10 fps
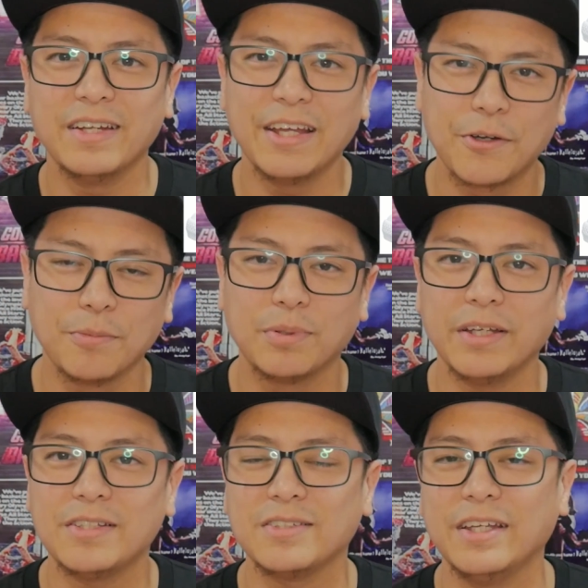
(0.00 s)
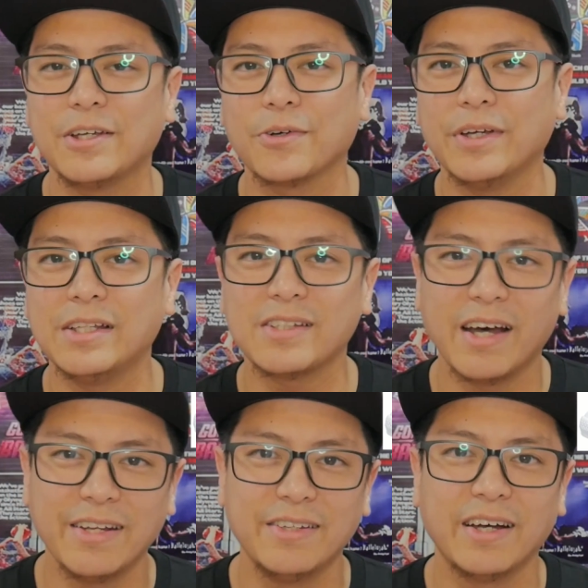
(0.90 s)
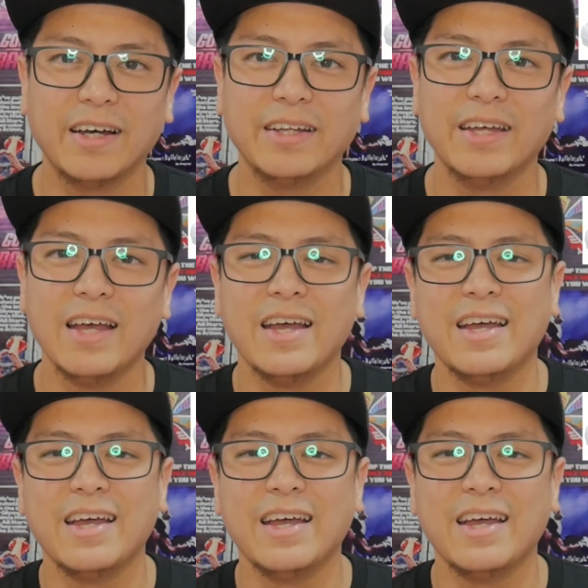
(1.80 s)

an incomplete sneaker. It's undone.